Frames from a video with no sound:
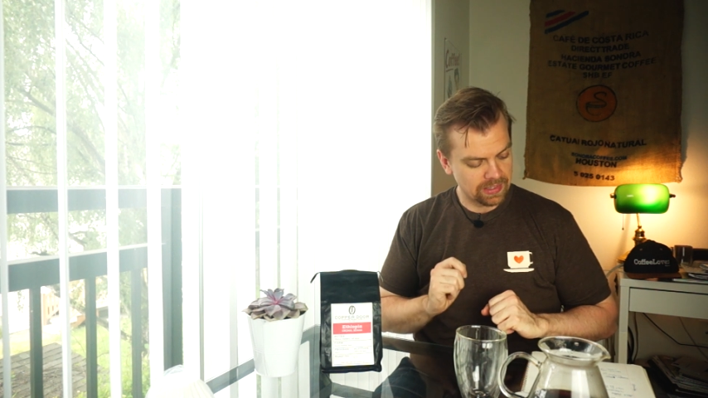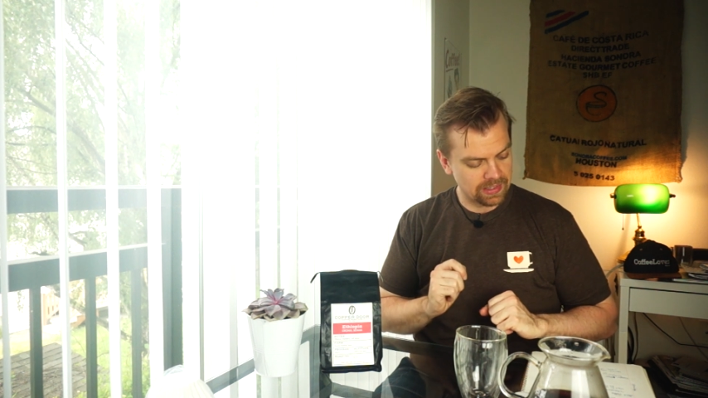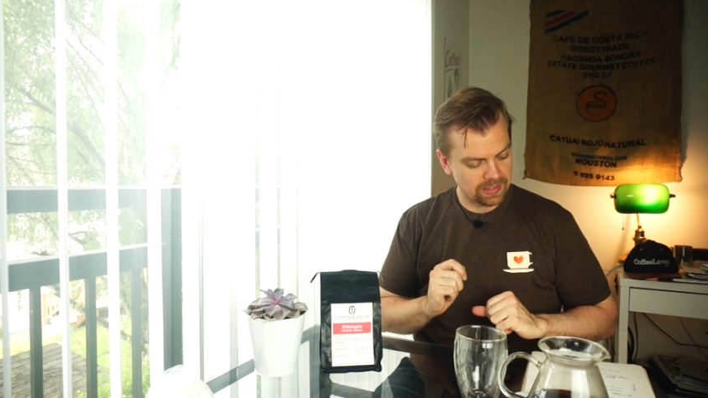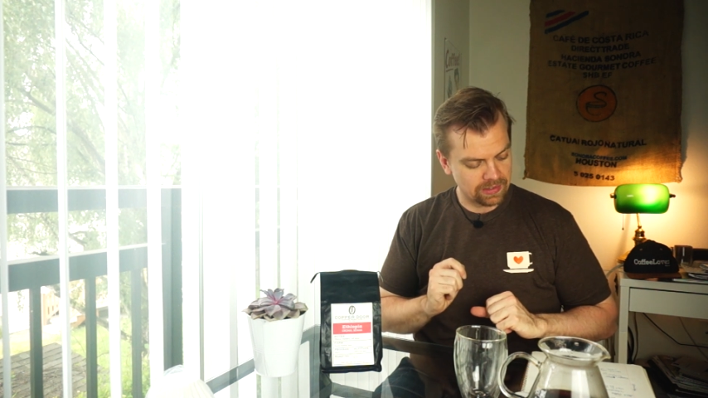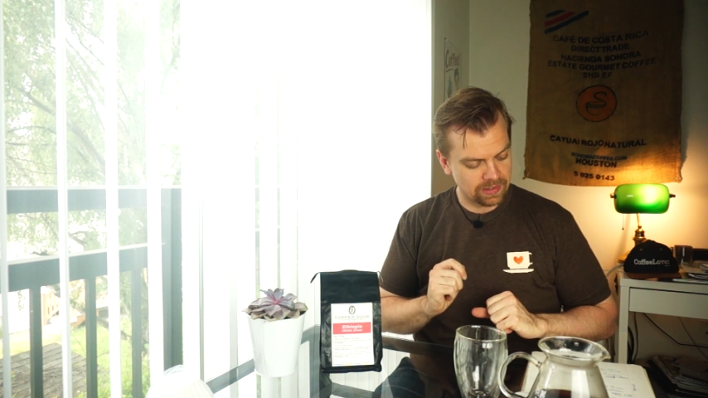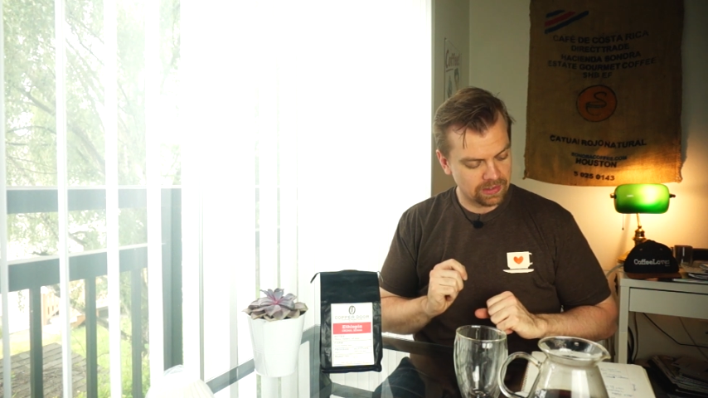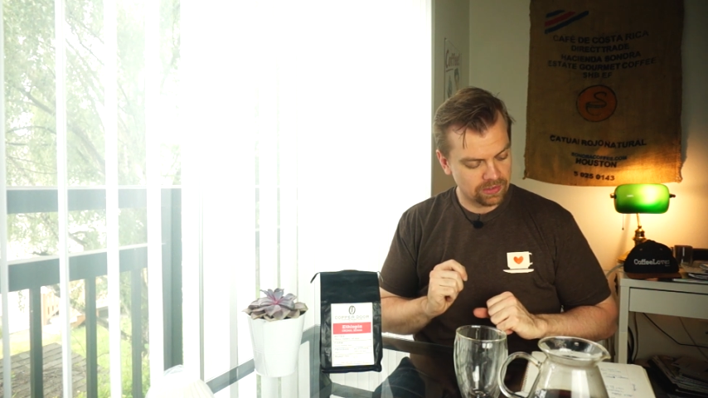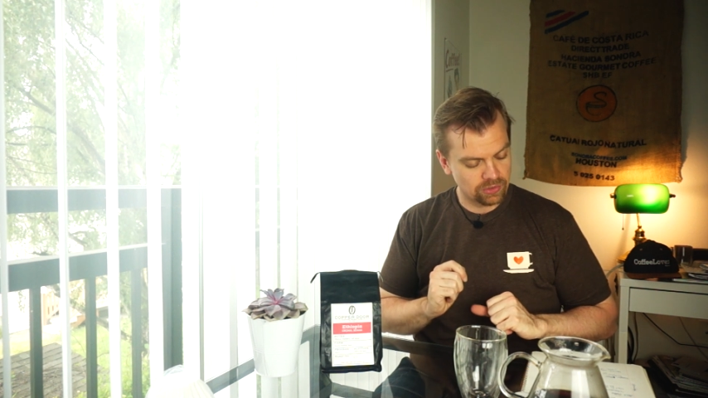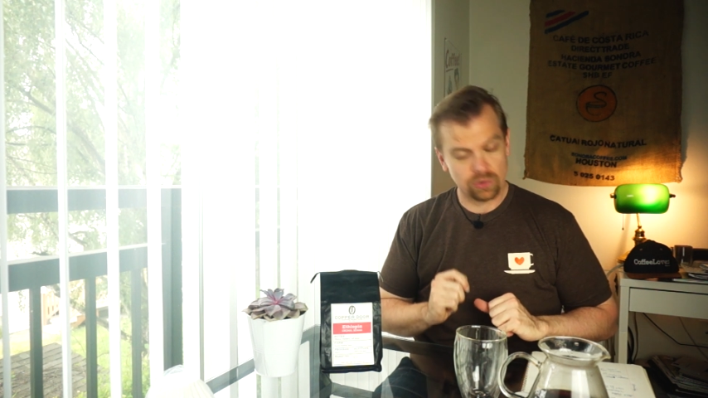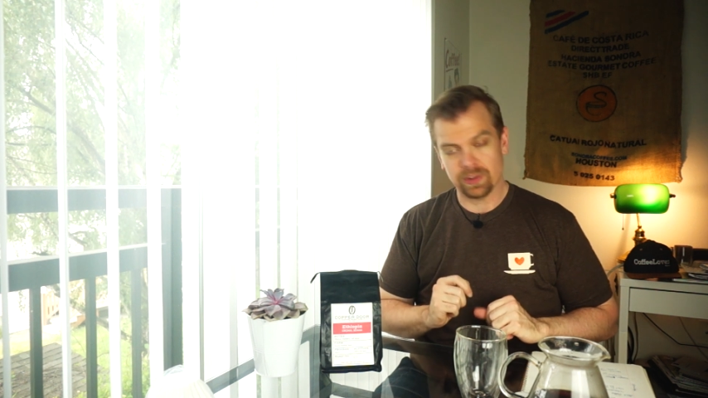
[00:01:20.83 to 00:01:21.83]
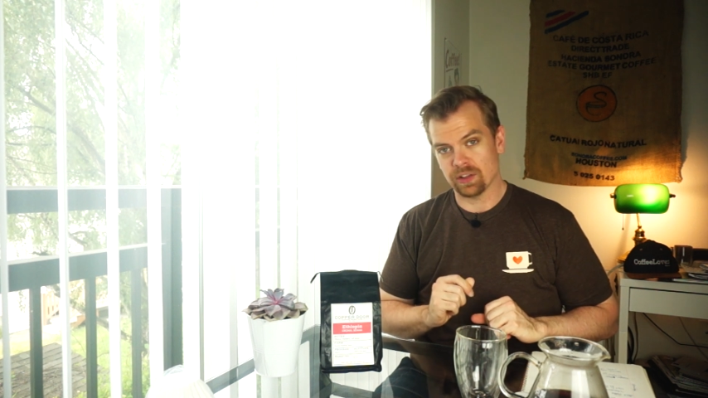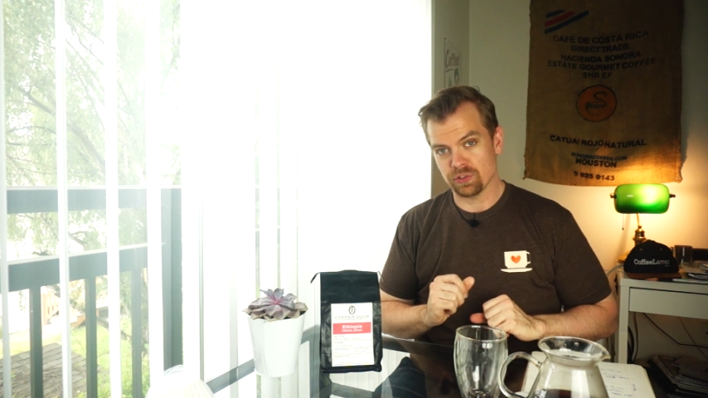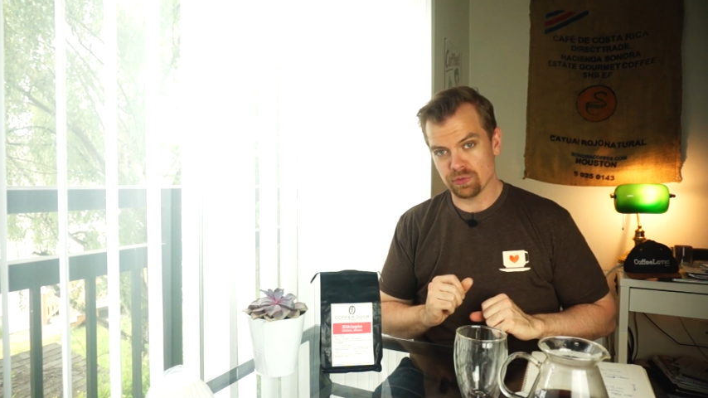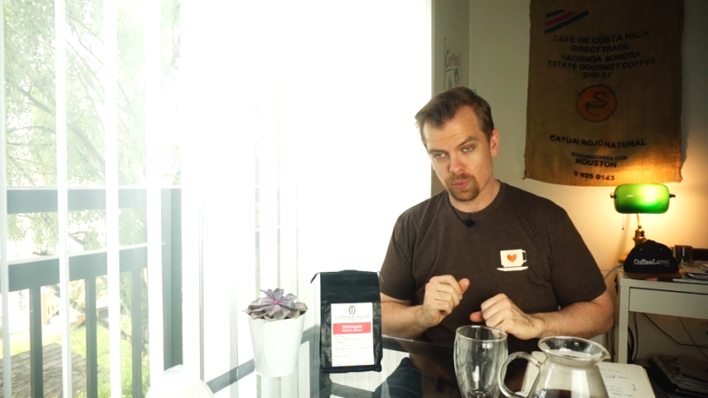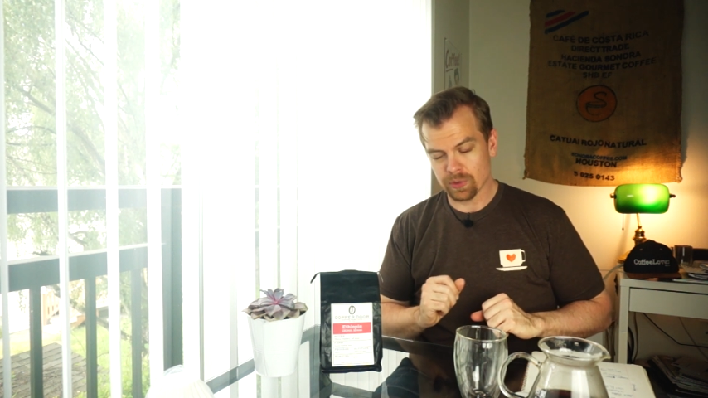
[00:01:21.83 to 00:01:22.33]
in
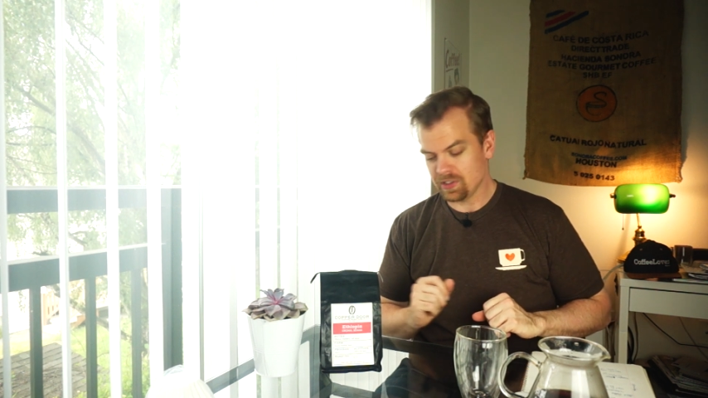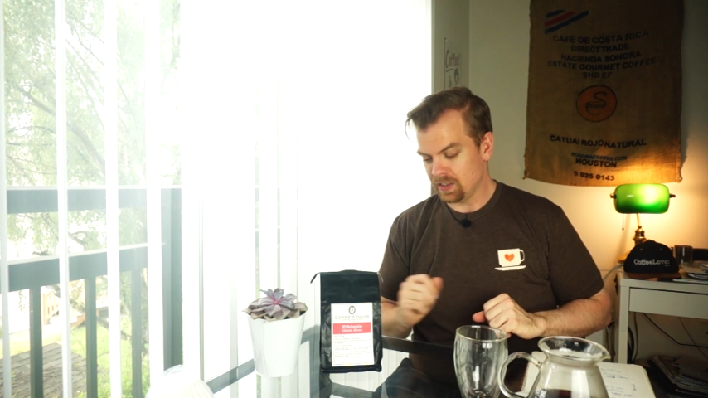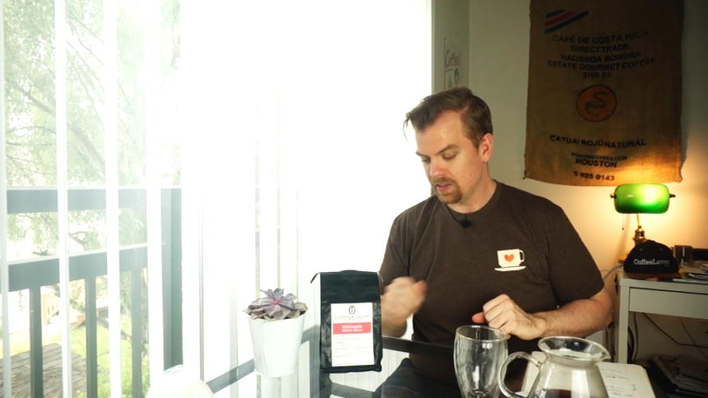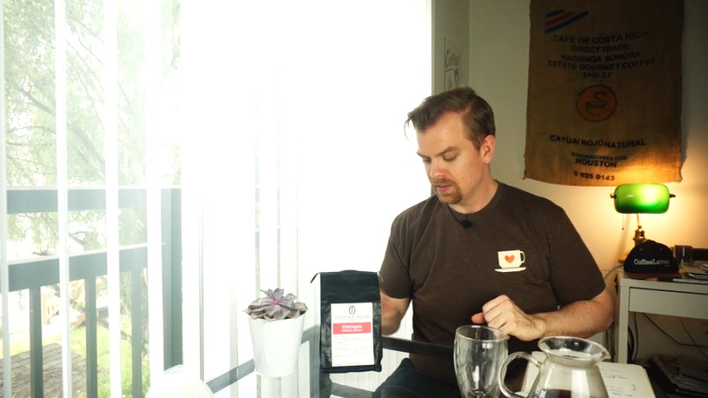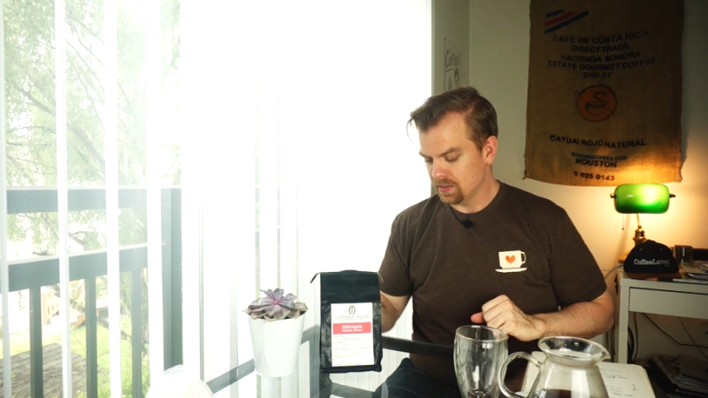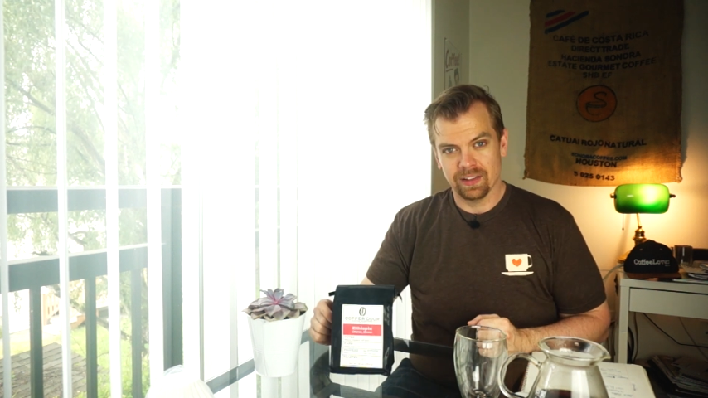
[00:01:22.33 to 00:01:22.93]
2014.